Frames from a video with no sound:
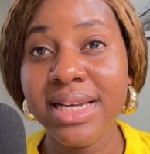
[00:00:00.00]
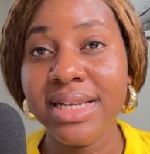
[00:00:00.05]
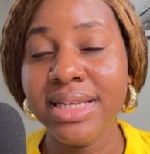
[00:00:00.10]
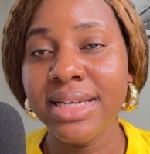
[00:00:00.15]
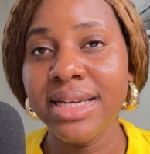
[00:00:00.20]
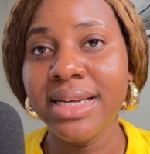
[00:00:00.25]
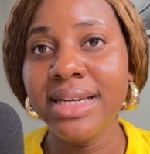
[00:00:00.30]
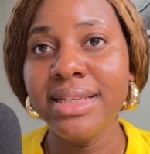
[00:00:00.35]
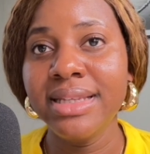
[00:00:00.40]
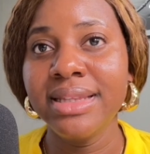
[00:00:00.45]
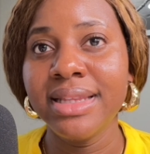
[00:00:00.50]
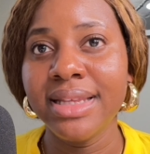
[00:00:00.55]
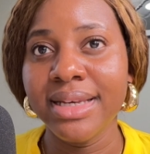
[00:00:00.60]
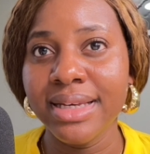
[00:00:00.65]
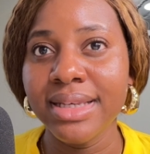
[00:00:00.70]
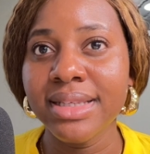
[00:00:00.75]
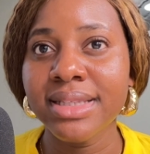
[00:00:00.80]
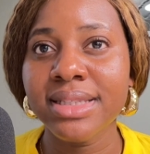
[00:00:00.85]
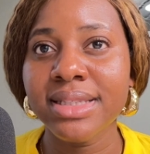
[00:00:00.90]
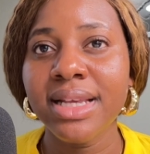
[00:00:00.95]
in
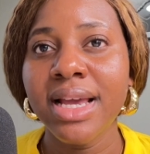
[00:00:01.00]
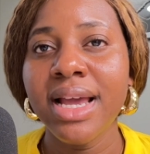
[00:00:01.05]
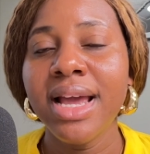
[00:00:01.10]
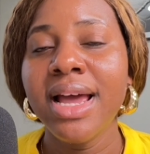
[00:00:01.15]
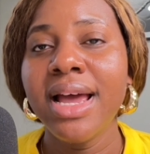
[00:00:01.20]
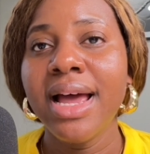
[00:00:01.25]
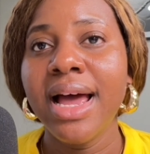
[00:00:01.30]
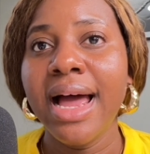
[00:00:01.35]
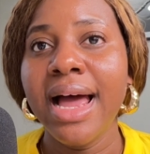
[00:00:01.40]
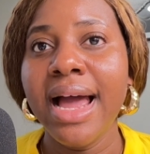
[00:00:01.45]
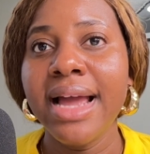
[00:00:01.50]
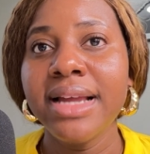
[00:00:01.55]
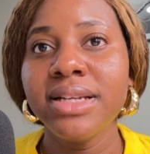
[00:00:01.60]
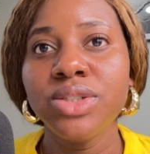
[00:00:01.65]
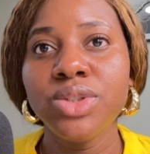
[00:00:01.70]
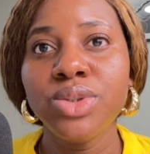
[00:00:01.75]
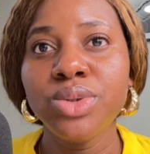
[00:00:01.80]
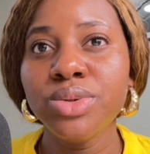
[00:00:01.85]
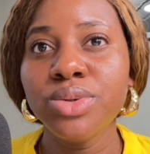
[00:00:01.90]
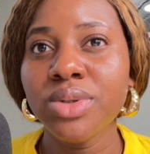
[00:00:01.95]
this, I
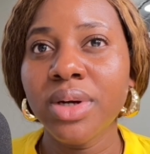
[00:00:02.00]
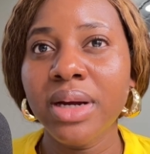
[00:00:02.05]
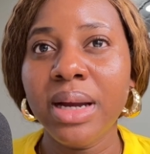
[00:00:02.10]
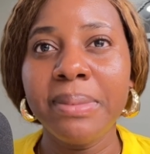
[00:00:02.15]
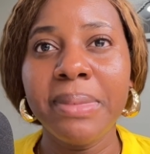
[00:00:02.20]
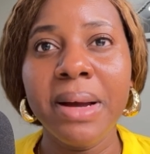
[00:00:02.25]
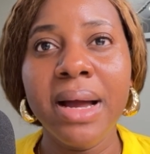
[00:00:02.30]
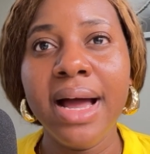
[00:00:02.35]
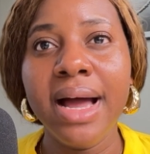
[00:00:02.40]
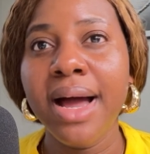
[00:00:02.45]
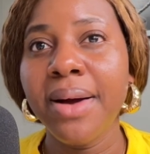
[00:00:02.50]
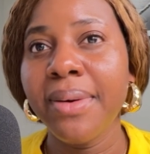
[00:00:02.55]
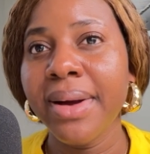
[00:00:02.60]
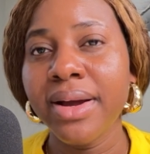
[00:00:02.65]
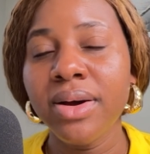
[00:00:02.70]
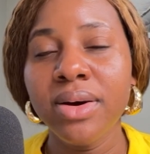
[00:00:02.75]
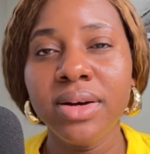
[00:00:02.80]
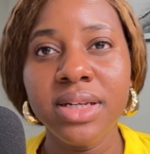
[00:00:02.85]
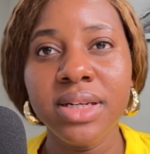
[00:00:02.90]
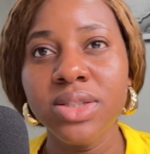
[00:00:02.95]
do talk about how I
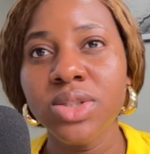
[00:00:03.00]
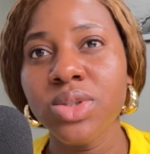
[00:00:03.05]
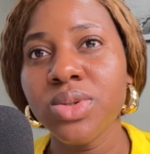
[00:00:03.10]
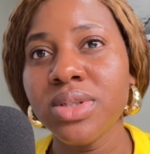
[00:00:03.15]
got into